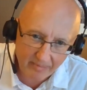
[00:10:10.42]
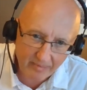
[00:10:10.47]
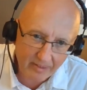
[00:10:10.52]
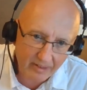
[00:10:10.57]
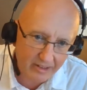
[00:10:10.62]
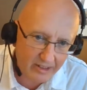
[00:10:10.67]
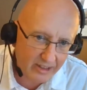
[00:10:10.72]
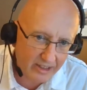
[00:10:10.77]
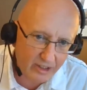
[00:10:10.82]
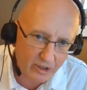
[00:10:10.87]

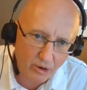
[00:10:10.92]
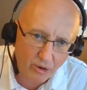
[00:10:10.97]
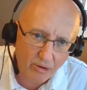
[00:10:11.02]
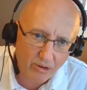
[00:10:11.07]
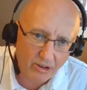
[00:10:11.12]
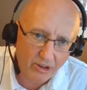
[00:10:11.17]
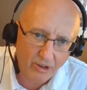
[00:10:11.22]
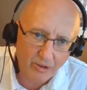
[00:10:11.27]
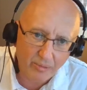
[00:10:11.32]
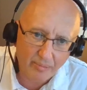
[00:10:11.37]
You just
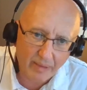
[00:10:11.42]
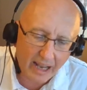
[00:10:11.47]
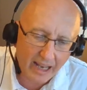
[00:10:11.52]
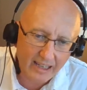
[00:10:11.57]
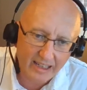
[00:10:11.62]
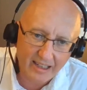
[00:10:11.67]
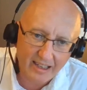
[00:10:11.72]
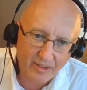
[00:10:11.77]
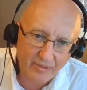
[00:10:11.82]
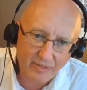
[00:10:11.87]
Google
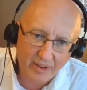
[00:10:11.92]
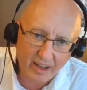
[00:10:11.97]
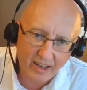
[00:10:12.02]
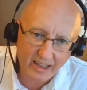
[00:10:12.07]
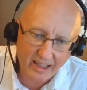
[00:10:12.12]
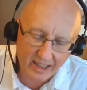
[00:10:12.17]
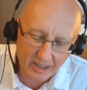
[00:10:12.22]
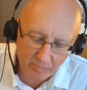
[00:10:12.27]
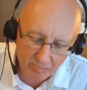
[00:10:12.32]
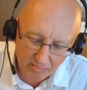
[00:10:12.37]

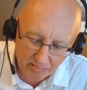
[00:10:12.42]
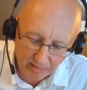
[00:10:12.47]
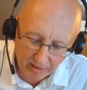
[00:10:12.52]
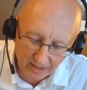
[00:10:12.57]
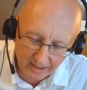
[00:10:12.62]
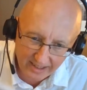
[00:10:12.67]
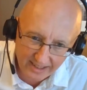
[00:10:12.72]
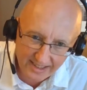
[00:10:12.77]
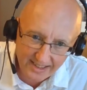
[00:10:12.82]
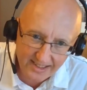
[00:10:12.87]
Machiavelli the
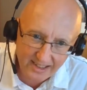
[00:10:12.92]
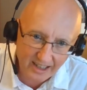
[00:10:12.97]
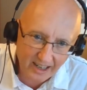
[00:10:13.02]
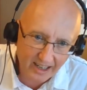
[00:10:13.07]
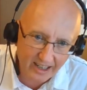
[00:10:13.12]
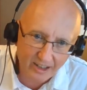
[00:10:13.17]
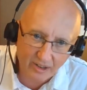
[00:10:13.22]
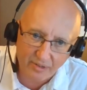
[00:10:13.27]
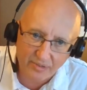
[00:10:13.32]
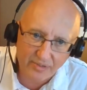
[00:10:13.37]
Prince,
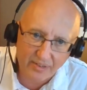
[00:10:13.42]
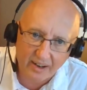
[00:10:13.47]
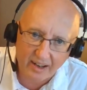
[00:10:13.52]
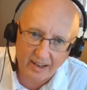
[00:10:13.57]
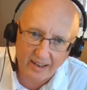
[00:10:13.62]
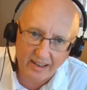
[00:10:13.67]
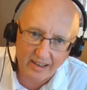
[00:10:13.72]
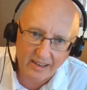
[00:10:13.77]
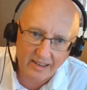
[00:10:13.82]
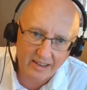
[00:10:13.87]
and you'll
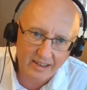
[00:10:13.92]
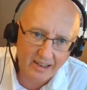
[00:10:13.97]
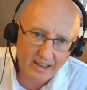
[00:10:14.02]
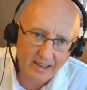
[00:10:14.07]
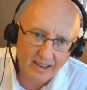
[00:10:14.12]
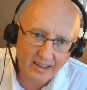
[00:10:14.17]
find